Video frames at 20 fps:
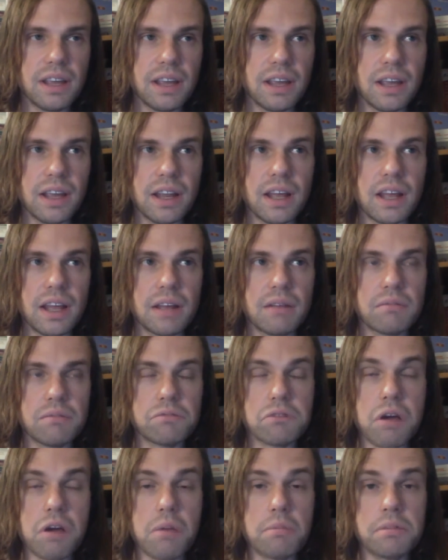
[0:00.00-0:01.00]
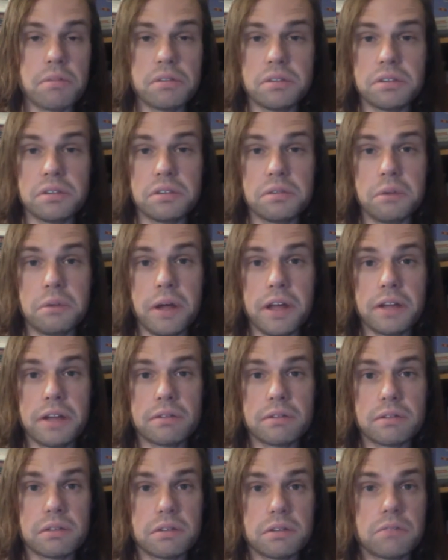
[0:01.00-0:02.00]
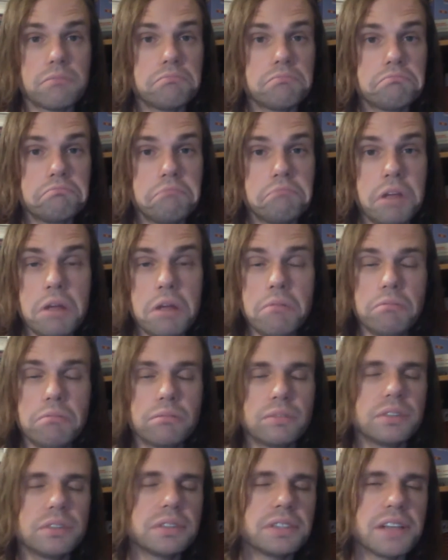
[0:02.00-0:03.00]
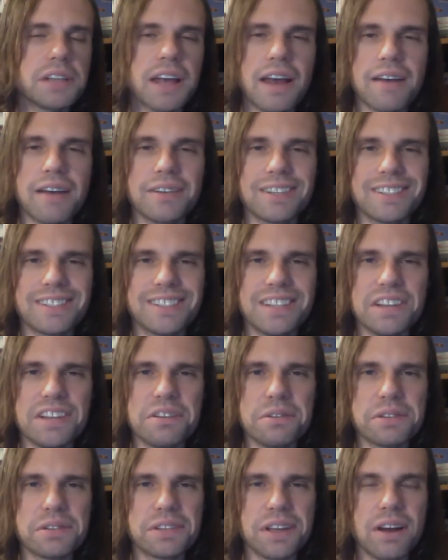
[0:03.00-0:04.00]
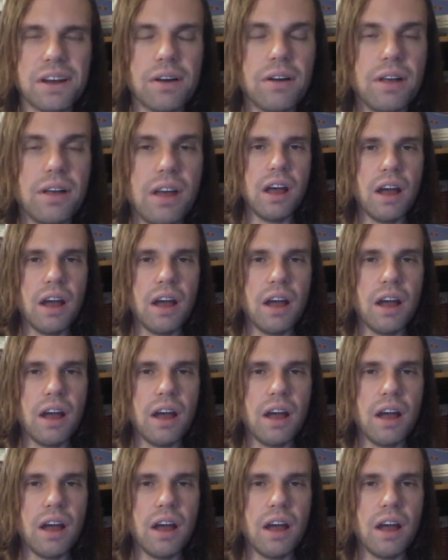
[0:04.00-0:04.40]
and I'm dropping a little weight, so yeah, we'll see how it continues to go.